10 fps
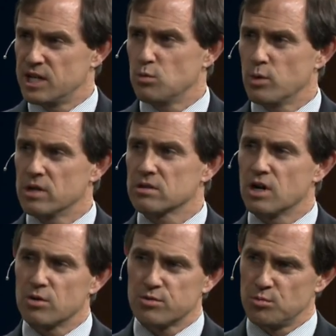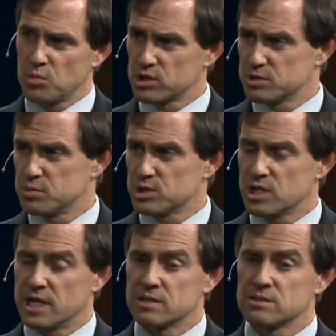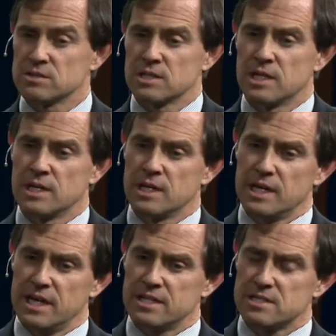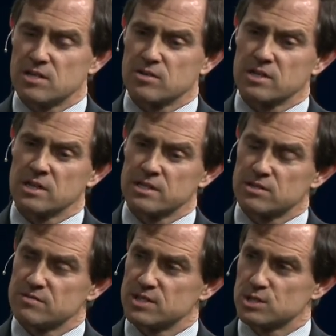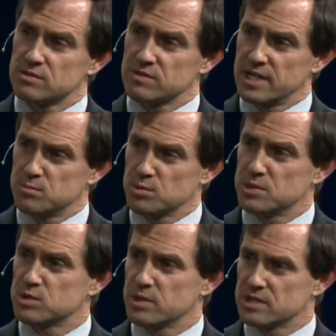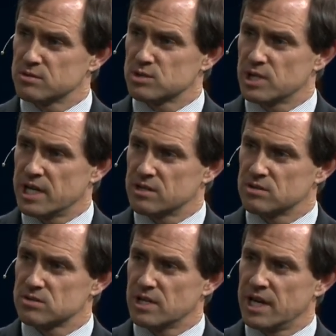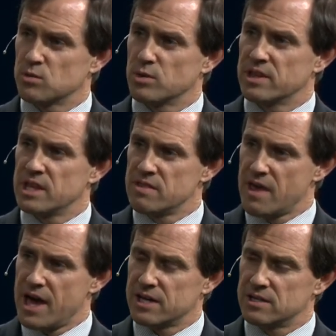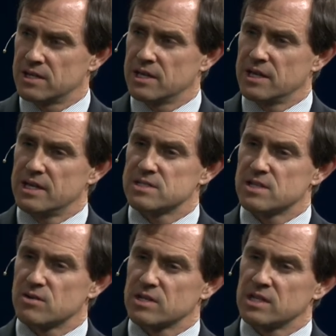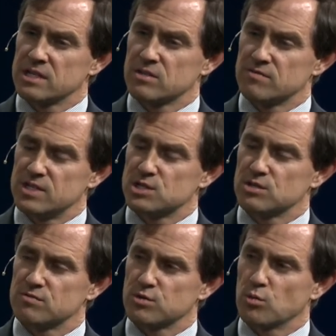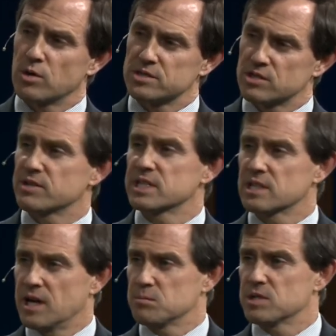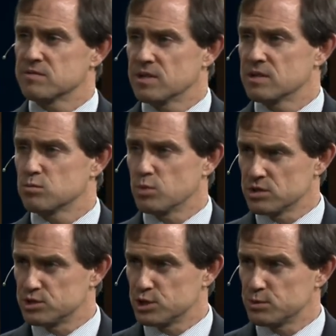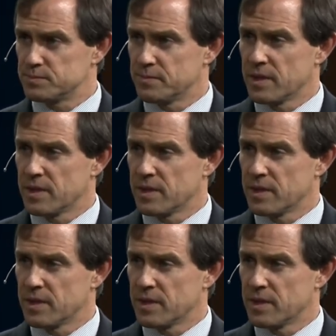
It will go through multiple channels. Is there a clear division of labor between those channels? And within that, is there a clear vision for what the Green Climate Fund will do?